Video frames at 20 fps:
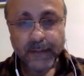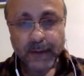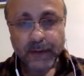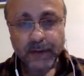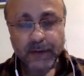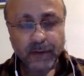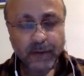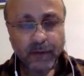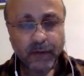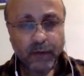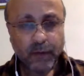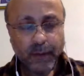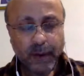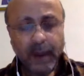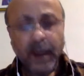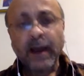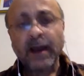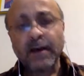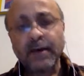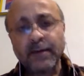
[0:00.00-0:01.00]
So you
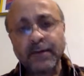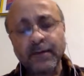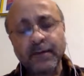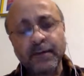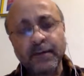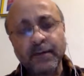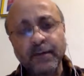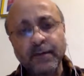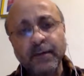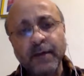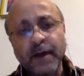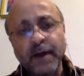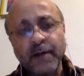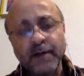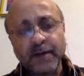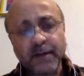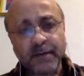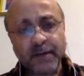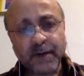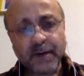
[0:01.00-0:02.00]
may have
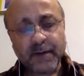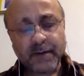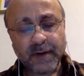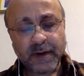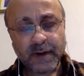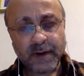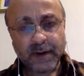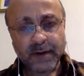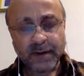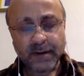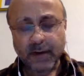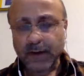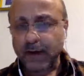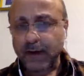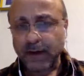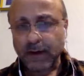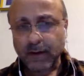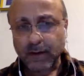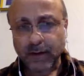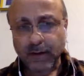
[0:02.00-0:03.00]
five different writers
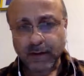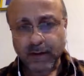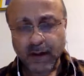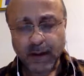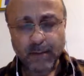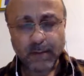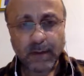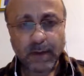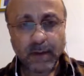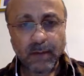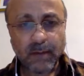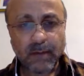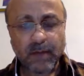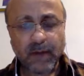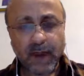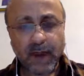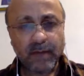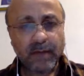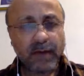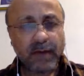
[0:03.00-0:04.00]
writing on the same theme,
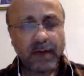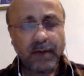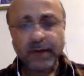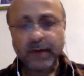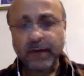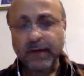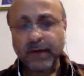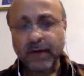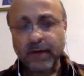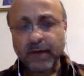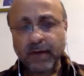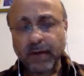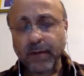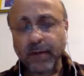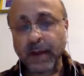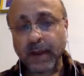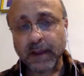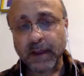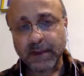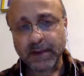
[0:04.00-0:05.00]
five different
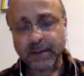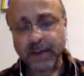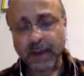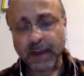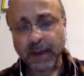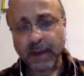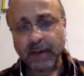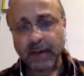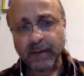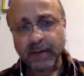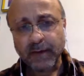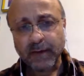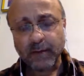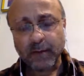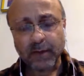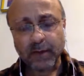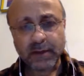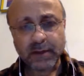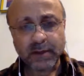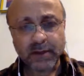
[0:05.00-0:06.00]
filmmakers making a
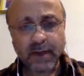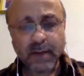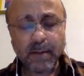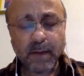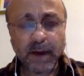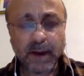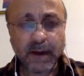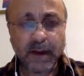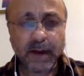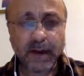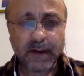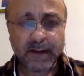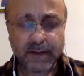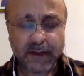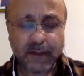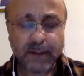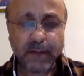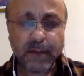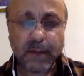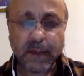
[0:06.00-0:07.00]
film on the same idea,
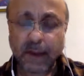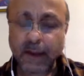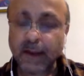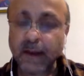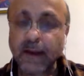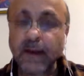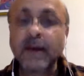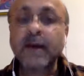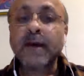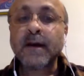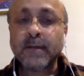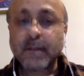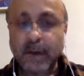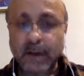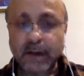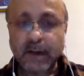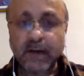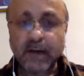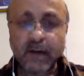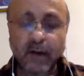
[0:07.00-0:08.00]
same thing,
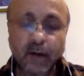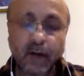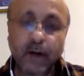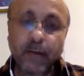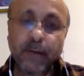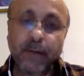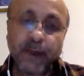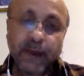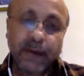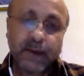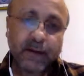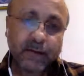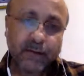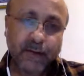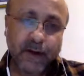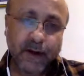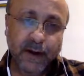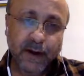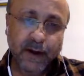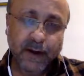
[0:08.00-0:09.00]
but they will all make
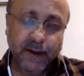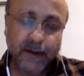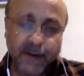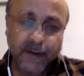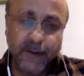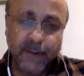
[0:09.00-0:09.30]
differently.